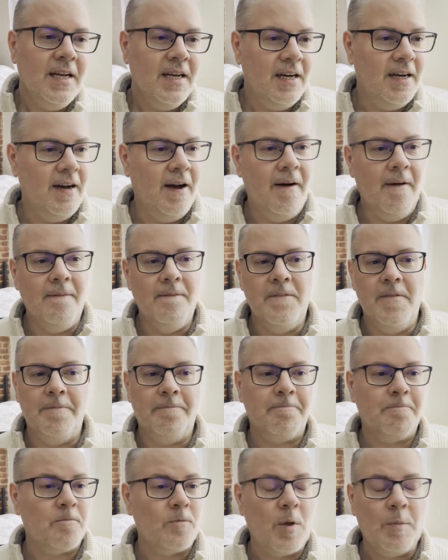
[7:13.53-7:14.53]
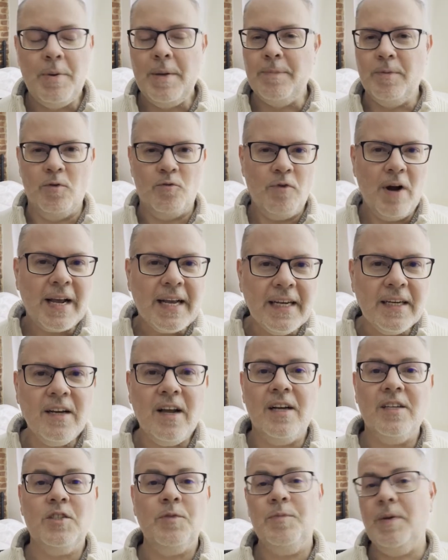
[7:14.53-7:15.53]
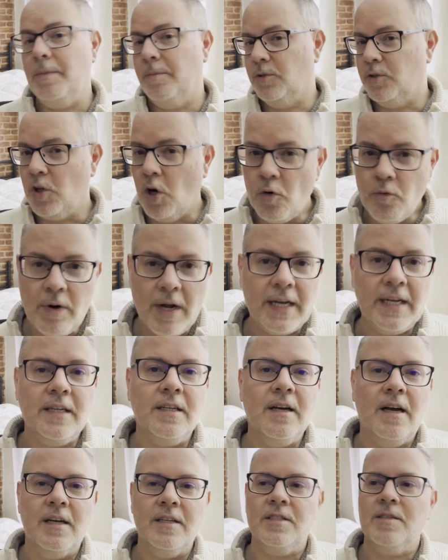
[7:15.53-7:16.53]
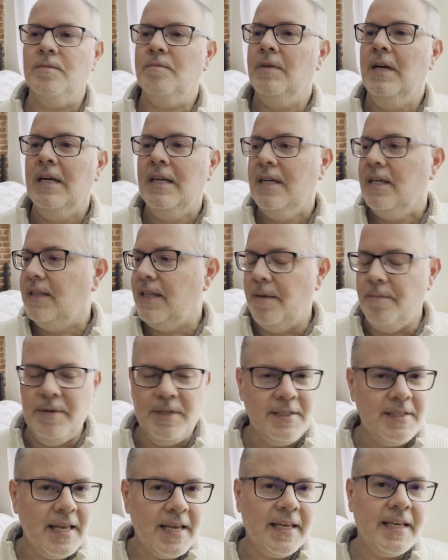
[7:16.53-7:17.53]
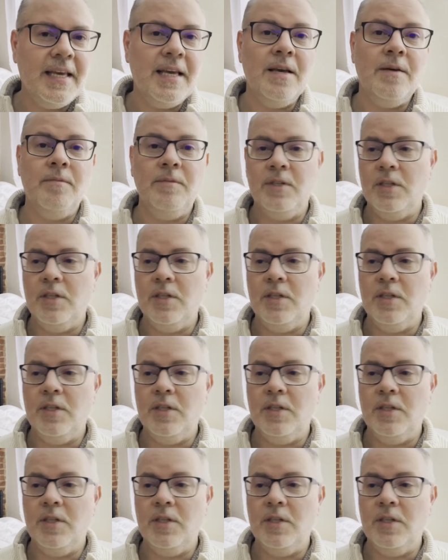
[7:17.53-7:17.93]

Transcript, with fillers: um, people recognize him, people don't recognize him, they mistake him.